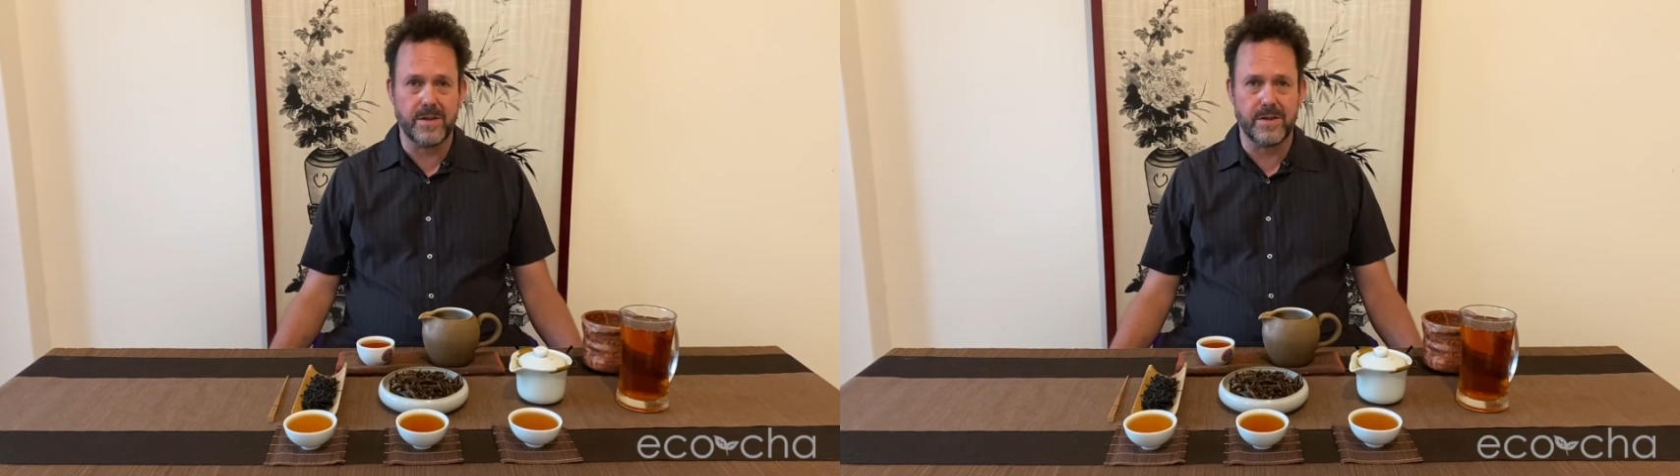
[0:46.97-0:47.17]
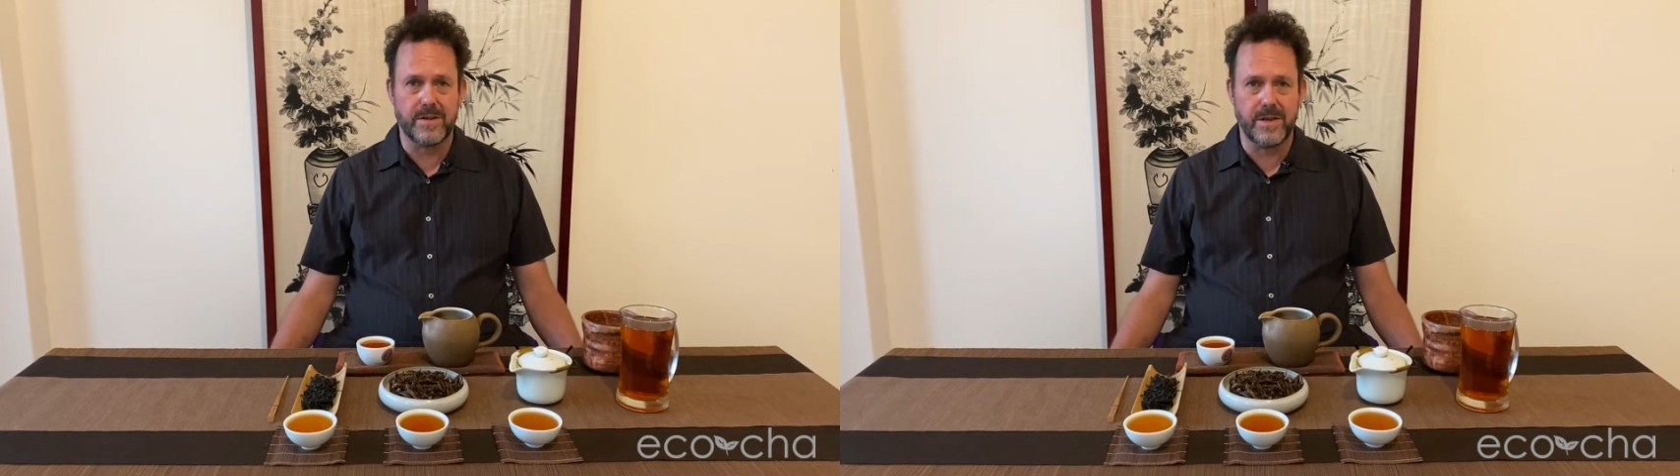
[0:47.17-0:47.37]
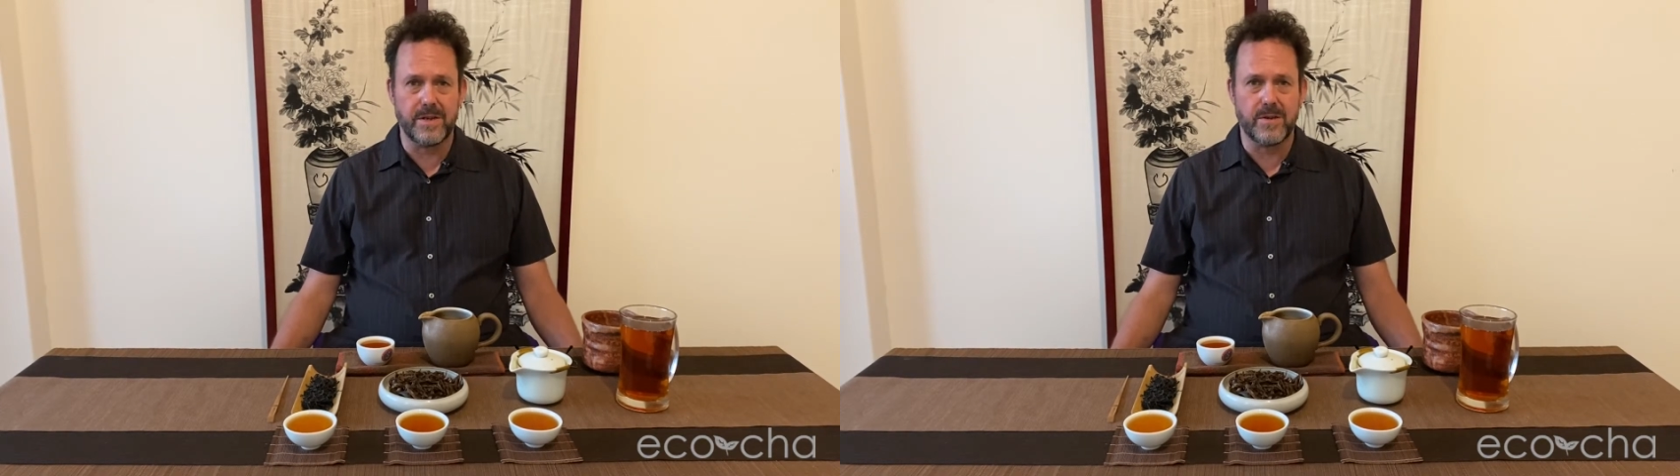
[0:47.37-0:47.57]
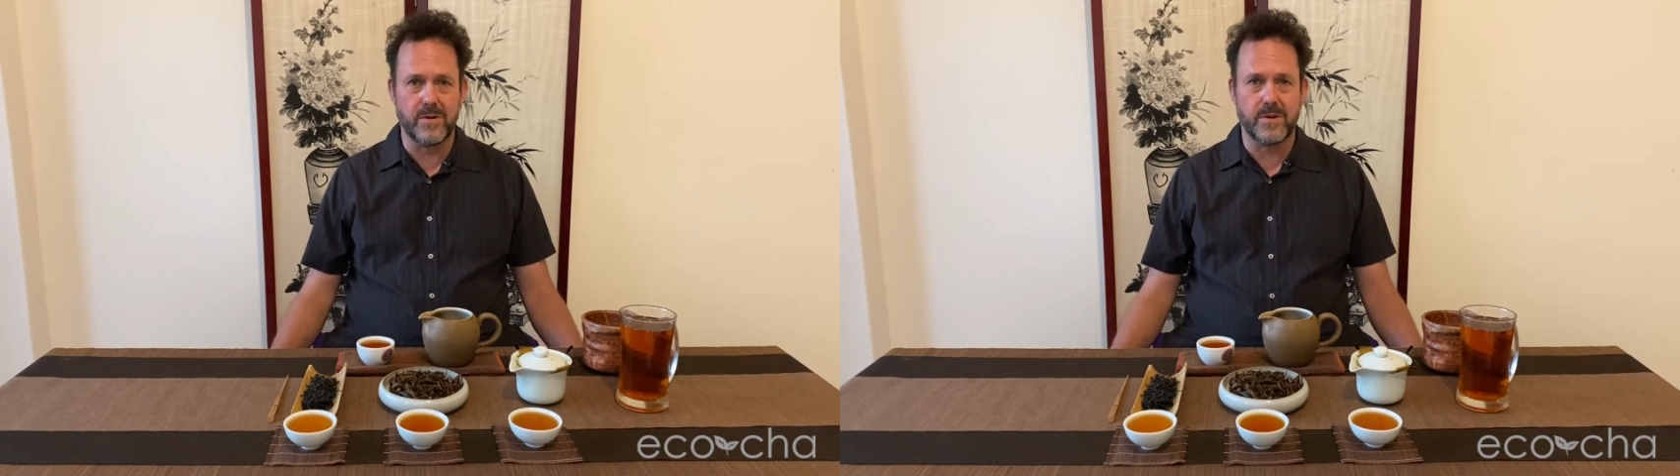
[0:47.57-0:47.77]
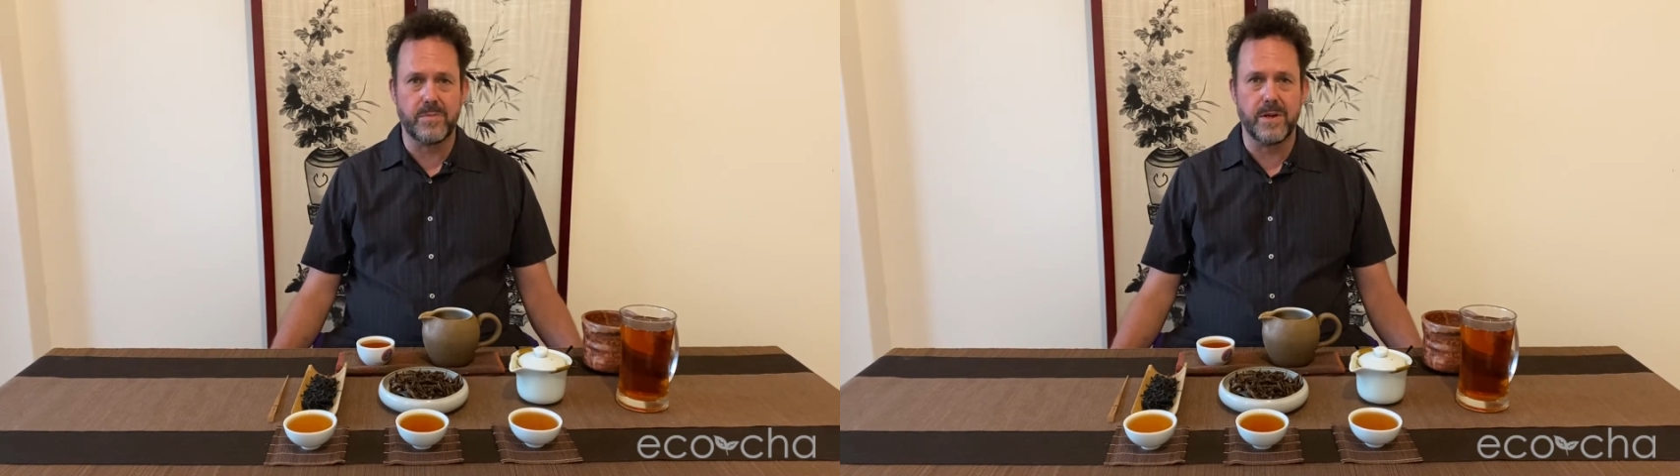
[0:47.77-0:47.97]
this tea, so
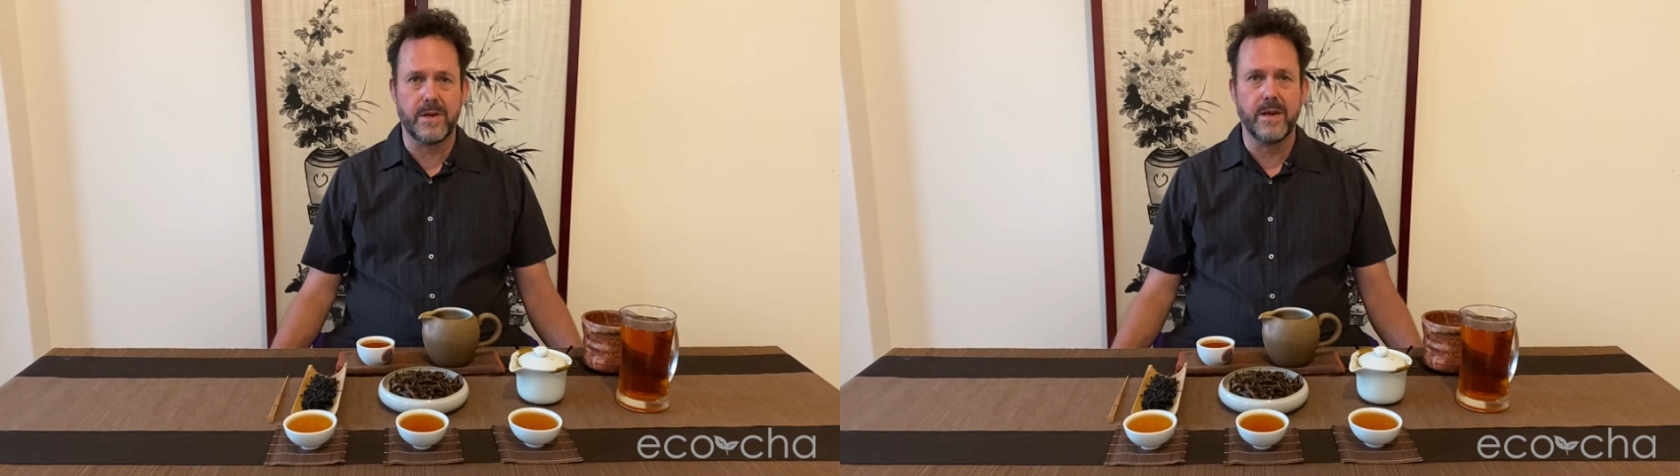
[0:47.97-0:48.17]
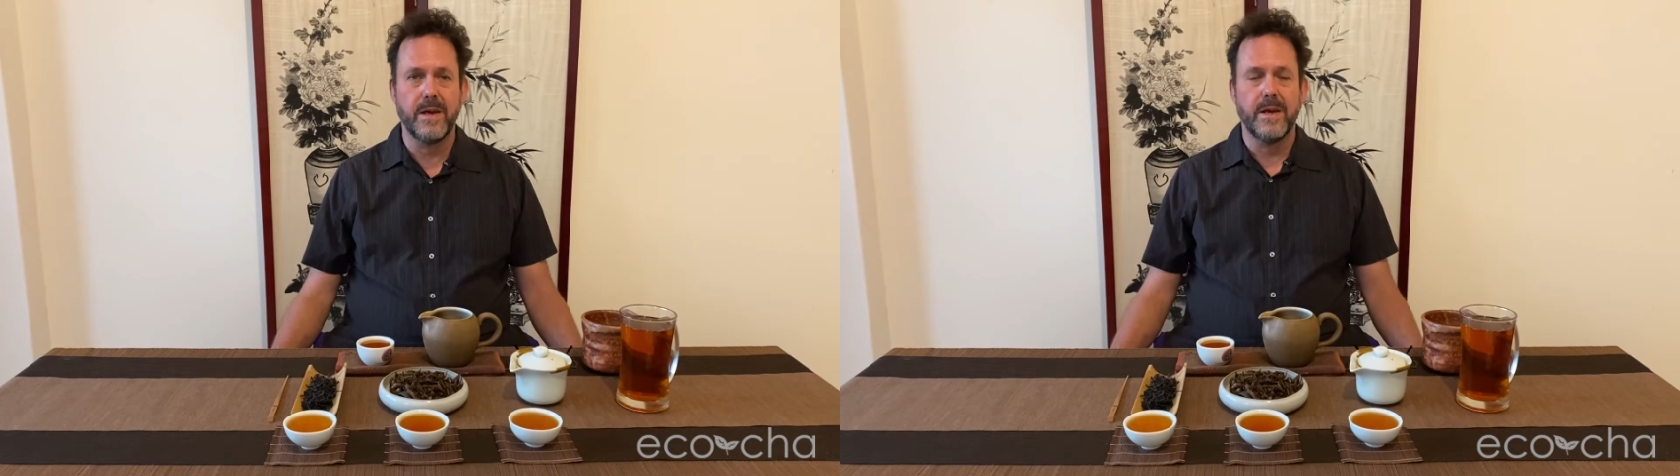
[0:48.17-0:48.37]
to speak,